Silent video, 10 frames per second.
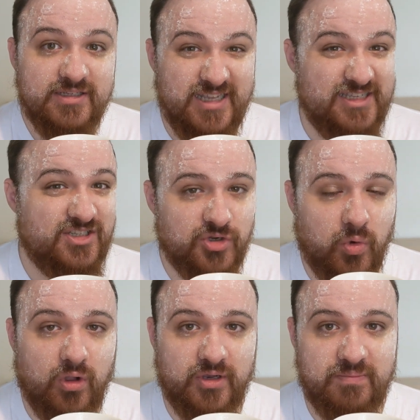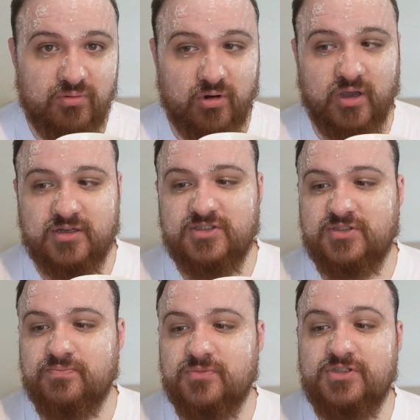decent quality
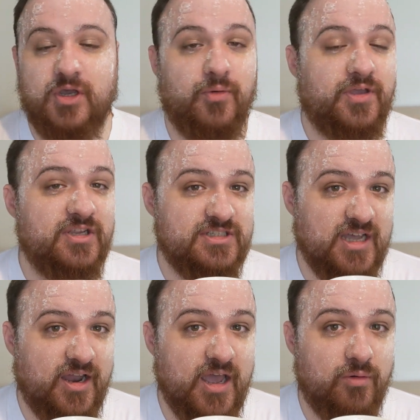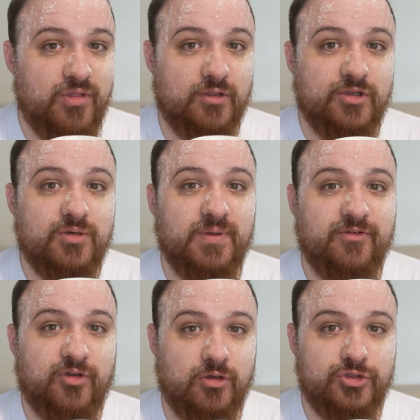products. So we're going to start out with a little bit
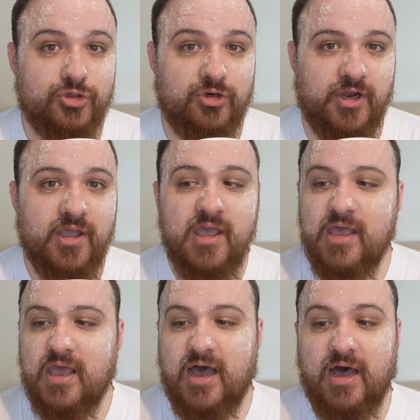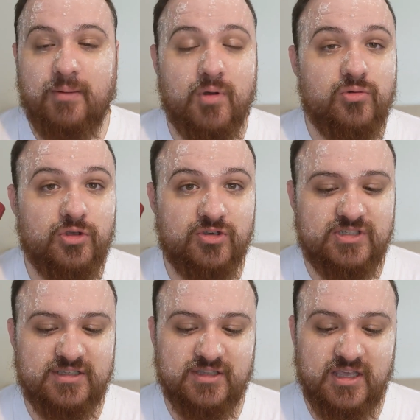of contouring
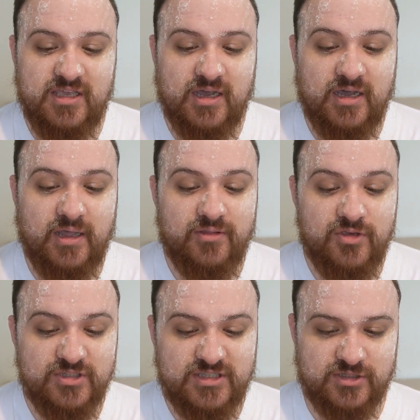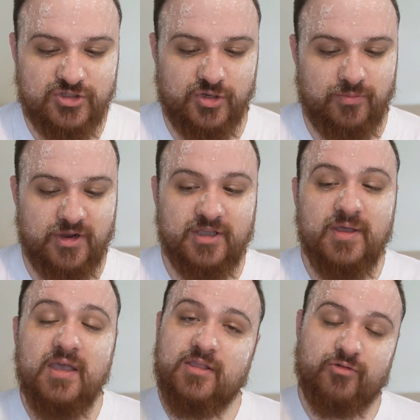using the turmeric.
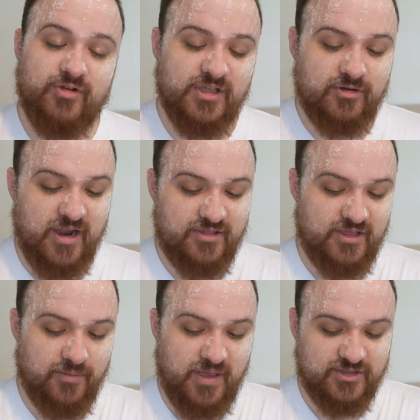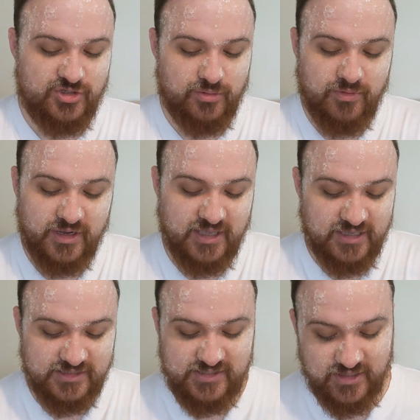The really great thing about turmeric
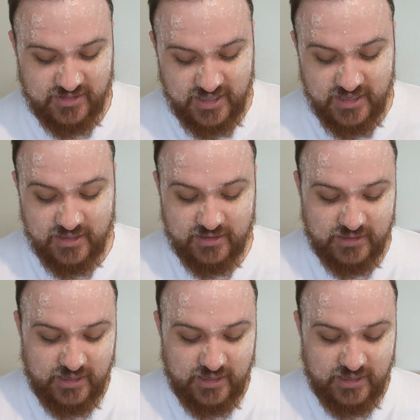is that the